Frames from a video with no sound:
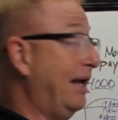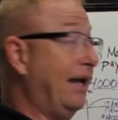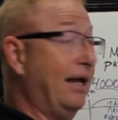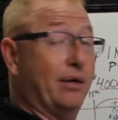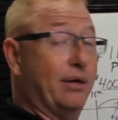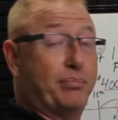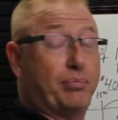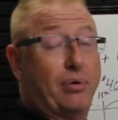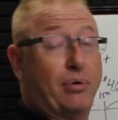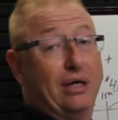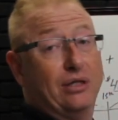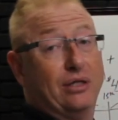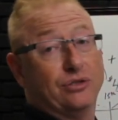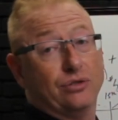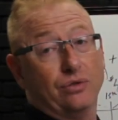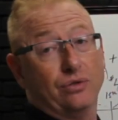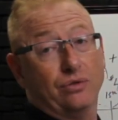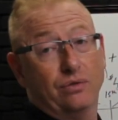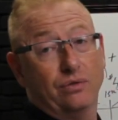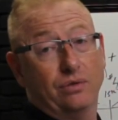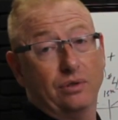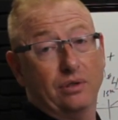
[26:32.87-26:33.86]
an
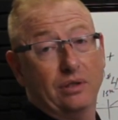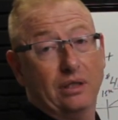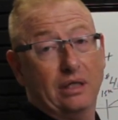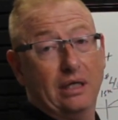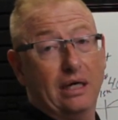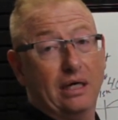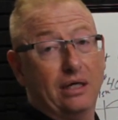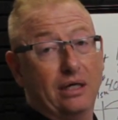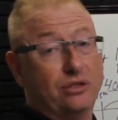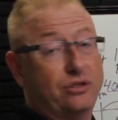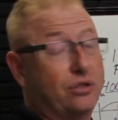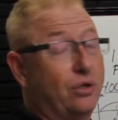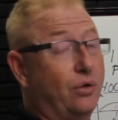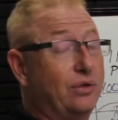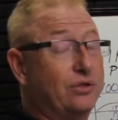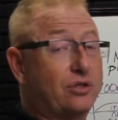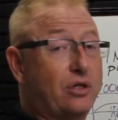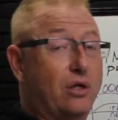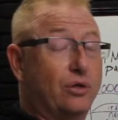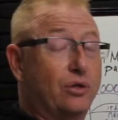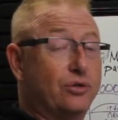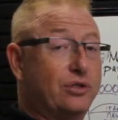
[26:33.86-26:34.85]
appraisal, so
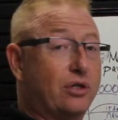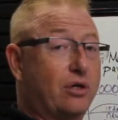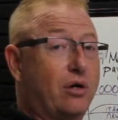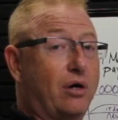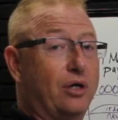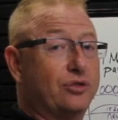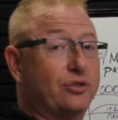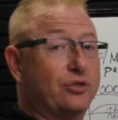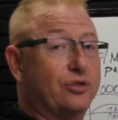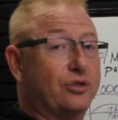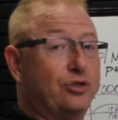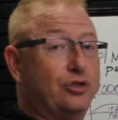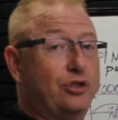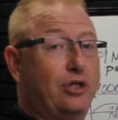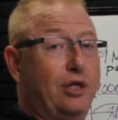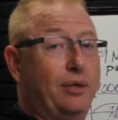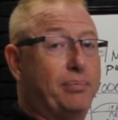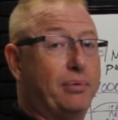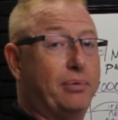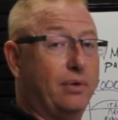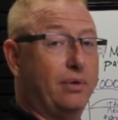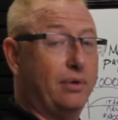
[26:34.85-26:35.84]
his closing costs are
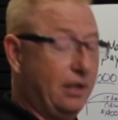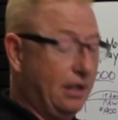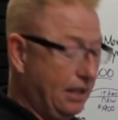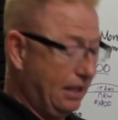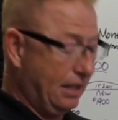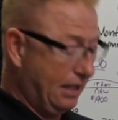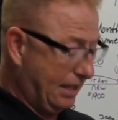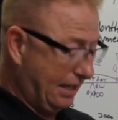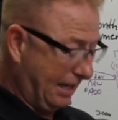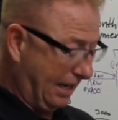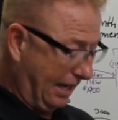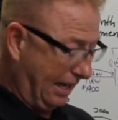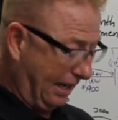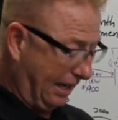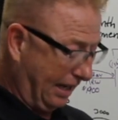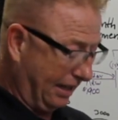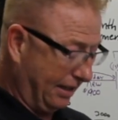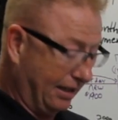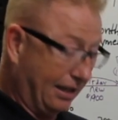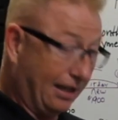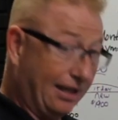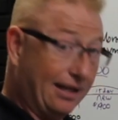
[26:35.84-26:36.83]
cheaper
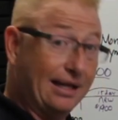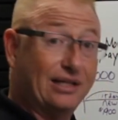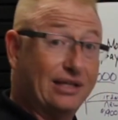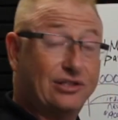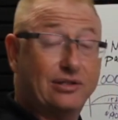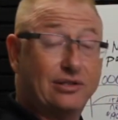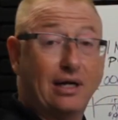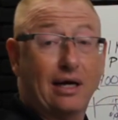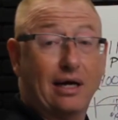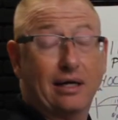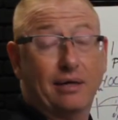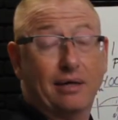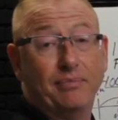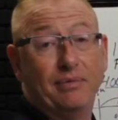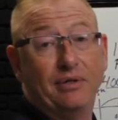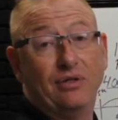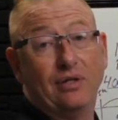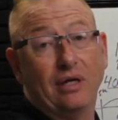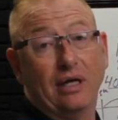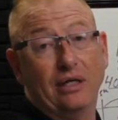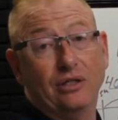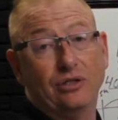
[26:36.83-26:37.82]
and less
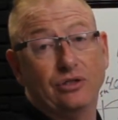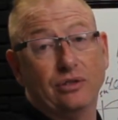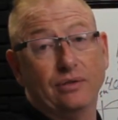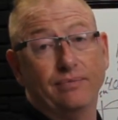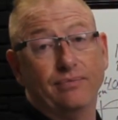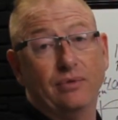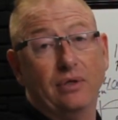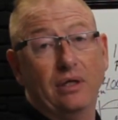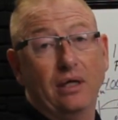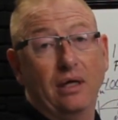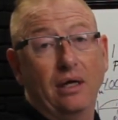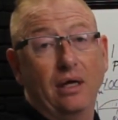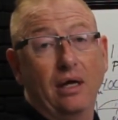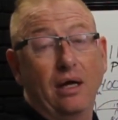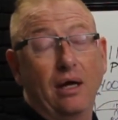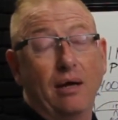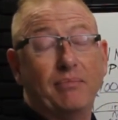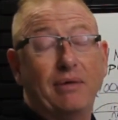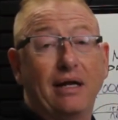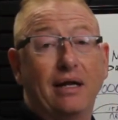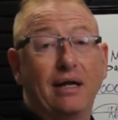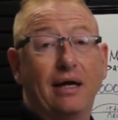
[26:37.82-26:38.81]
documentation.
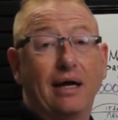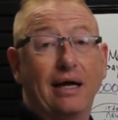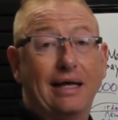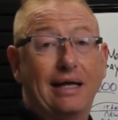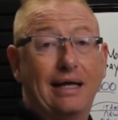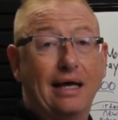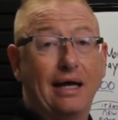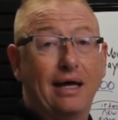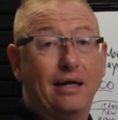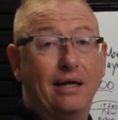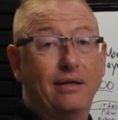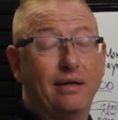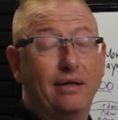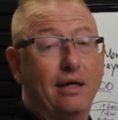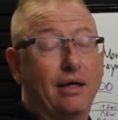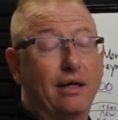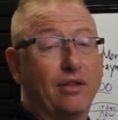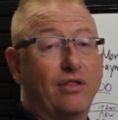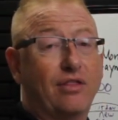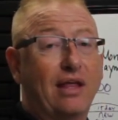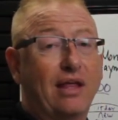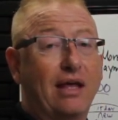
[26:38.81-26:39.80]
Again,
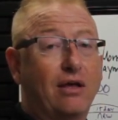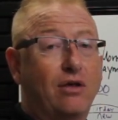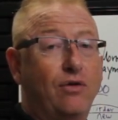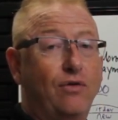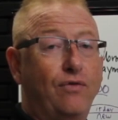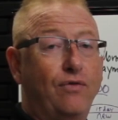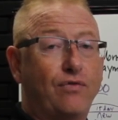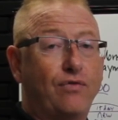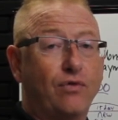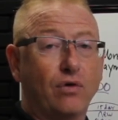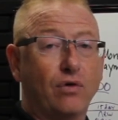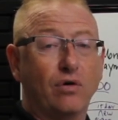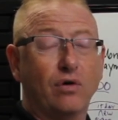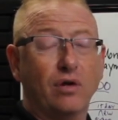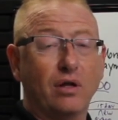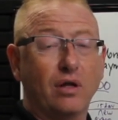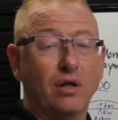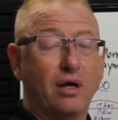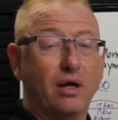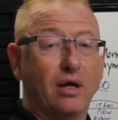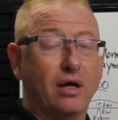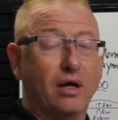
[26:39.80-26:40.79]
thank you
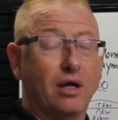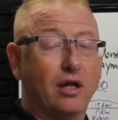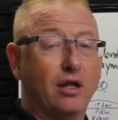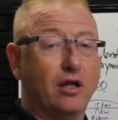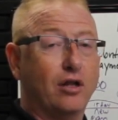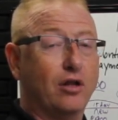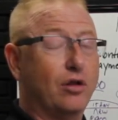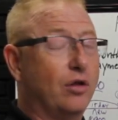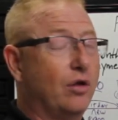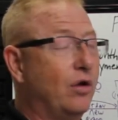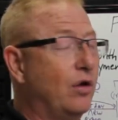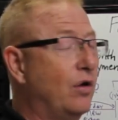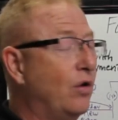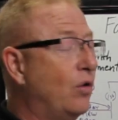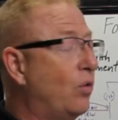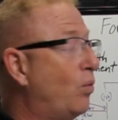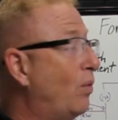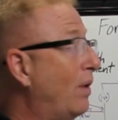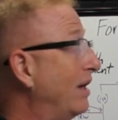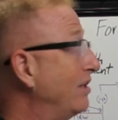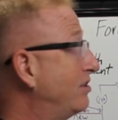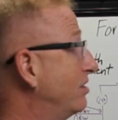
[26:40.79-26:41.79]
for
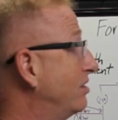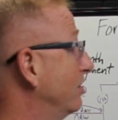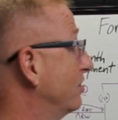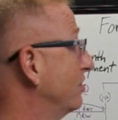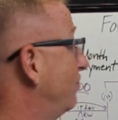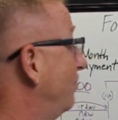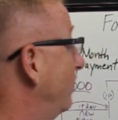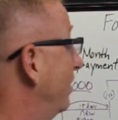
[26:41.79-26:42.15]
watching this